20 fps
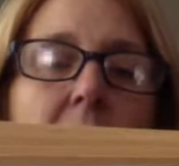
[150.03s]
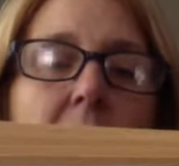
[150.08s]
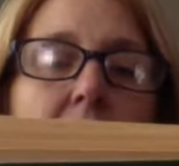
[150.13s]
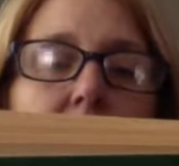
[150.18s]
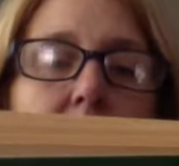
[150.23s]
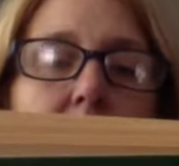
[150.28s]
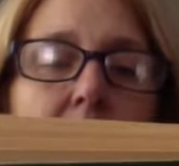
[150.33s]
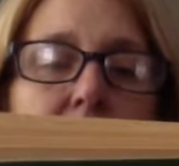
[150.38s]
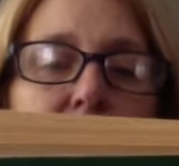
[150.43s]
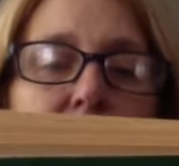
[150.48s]

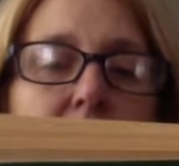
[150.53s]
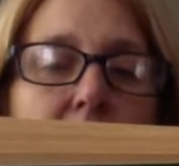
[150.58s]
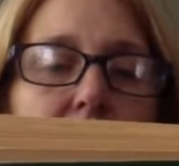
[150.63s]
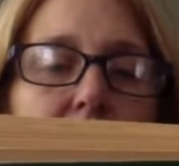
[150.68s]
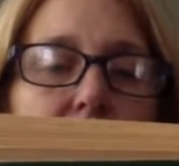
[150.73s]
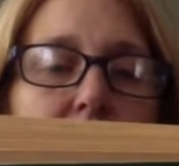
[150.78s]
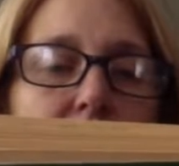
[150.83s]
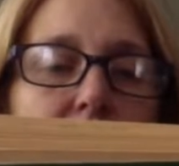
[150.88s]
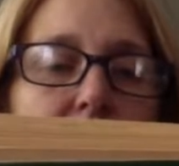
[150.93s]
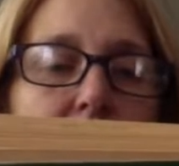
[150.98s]
My
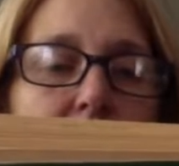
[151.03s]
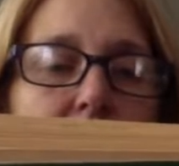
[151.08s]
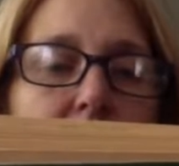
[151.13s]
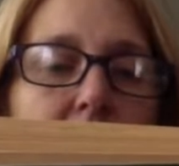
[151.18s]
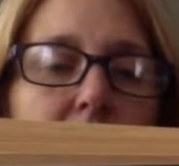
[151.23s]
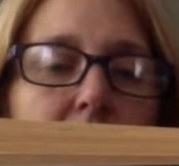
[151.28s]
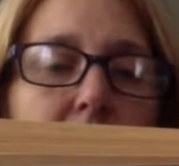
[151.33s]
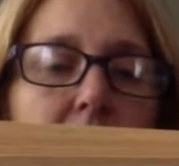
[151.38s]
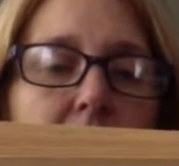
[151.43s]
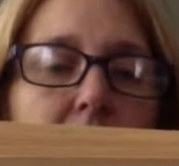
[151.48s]
father said,
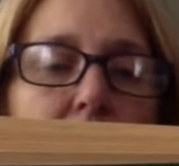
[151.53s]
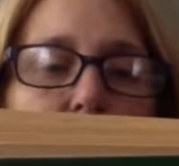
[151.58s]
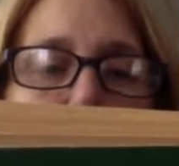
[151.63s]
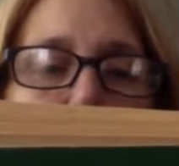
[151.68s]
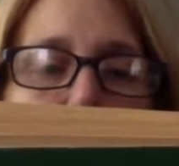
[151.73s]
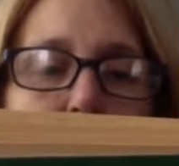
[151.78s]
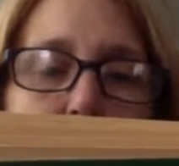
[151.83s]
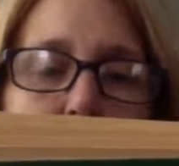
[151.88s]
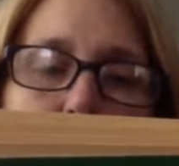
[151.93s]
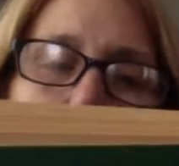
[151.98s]

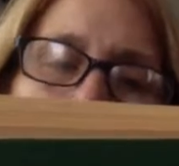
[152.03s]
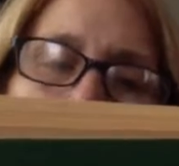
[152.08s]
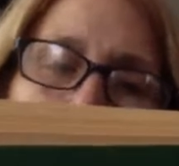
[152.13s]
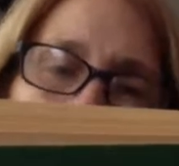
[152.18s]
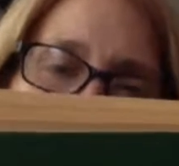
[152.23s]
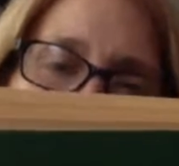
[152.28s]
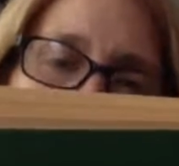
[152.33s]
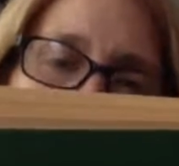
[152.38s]
"When I grow